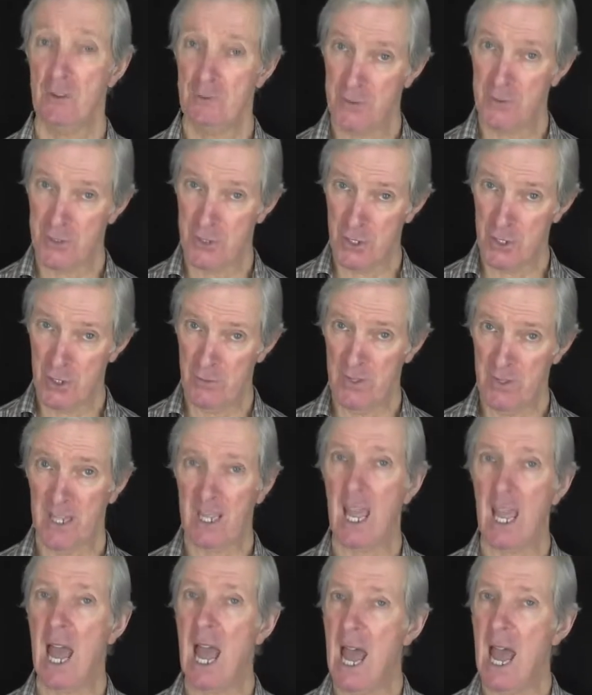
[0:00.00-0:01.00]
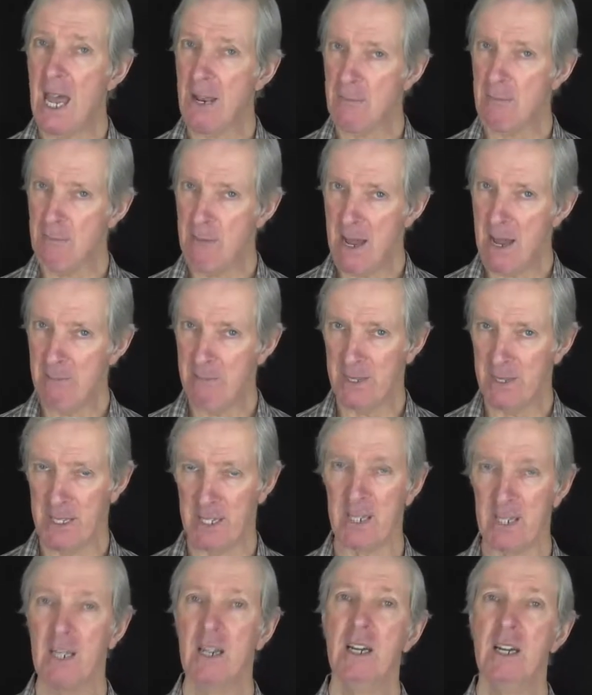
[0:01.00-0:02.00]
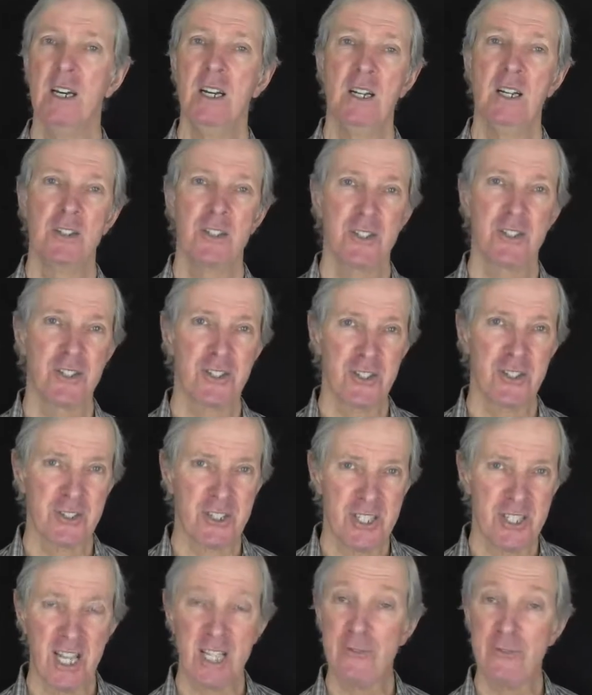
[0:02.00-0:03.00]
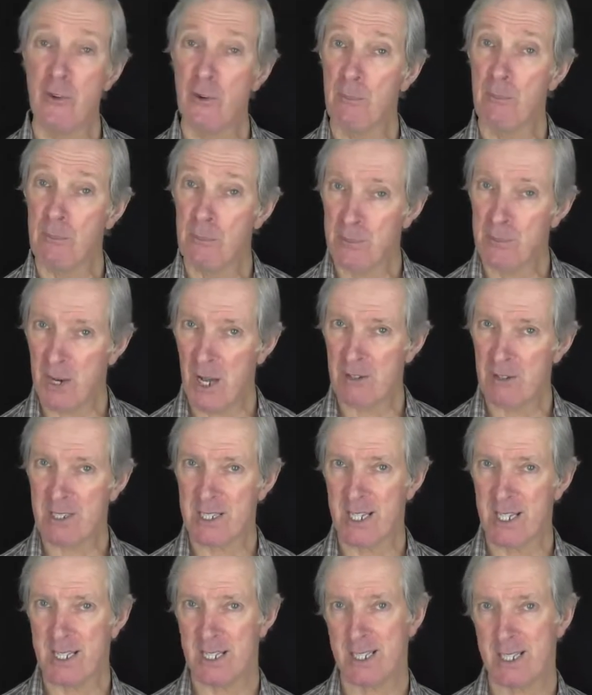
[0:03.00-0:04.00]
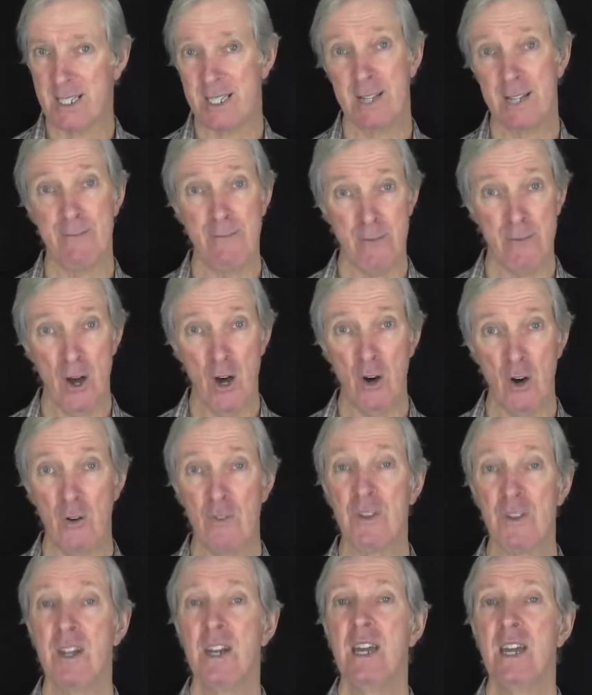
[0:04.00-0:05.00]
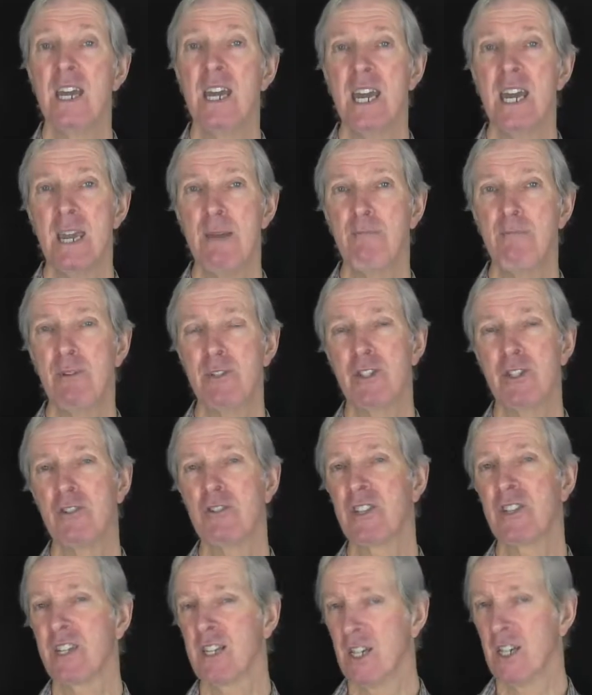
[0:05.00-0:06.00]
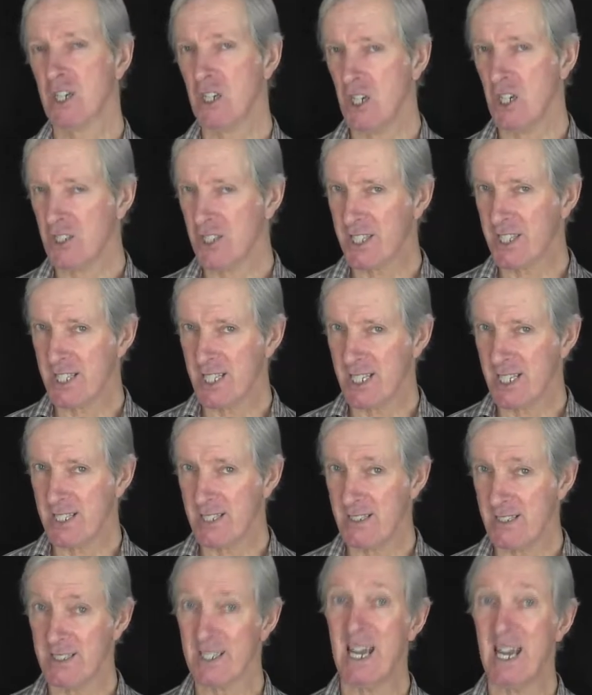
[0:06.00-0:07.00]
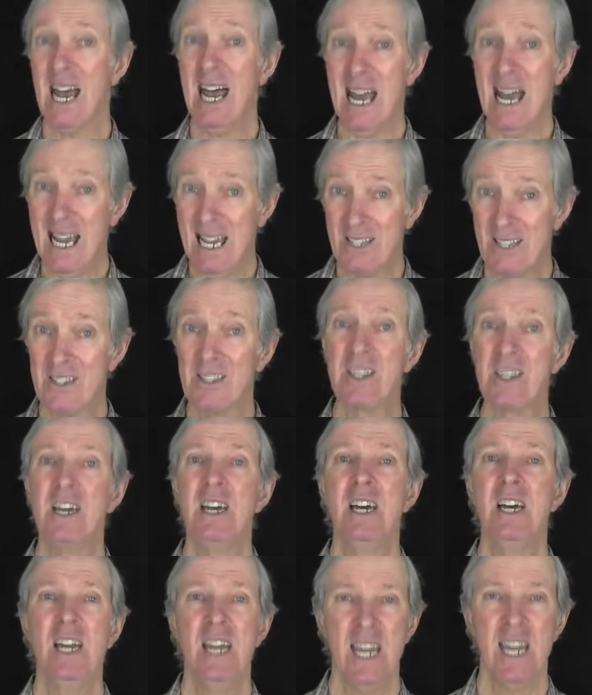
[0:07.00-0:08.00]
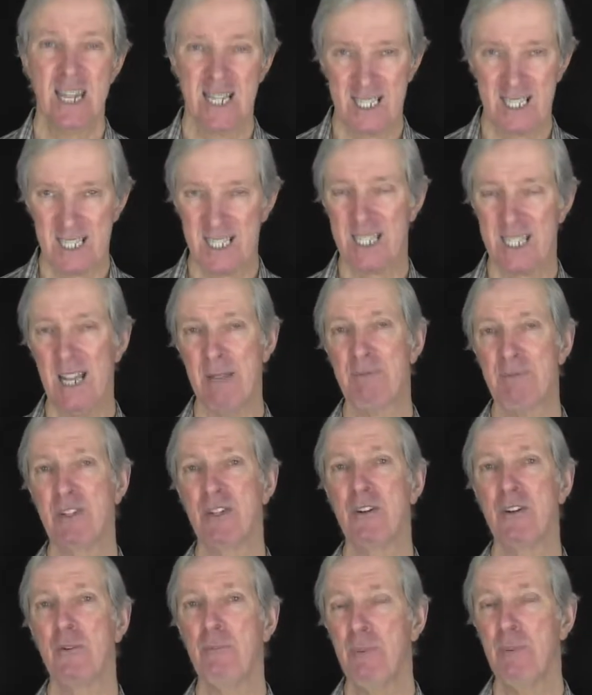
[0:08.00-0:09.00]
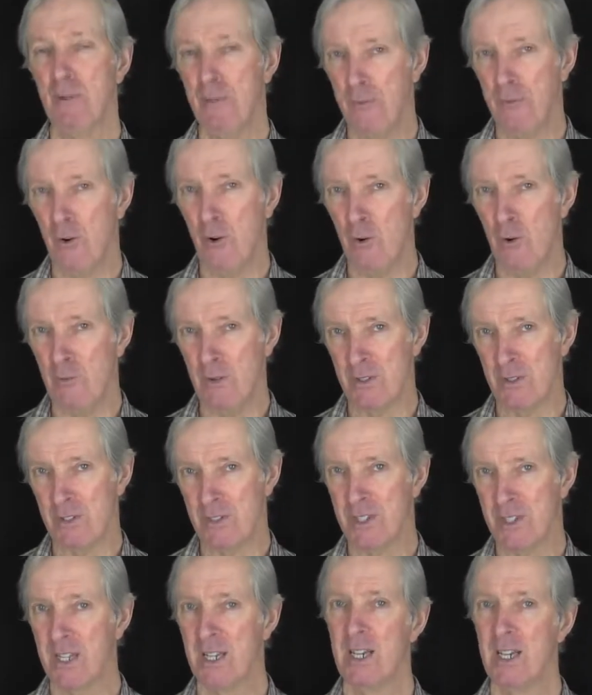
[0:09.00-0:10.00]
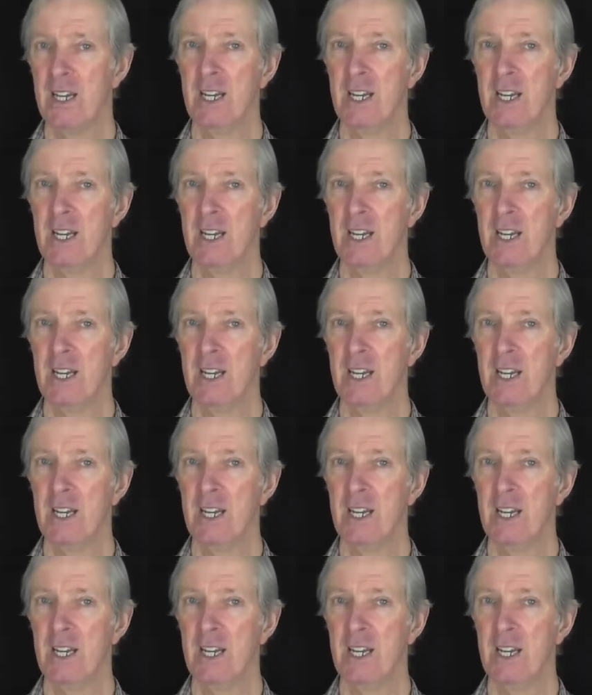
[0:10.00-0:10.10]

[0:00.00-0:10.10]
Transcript: observing and mapping the successful processes involved in producing a consistent and exceptional performance.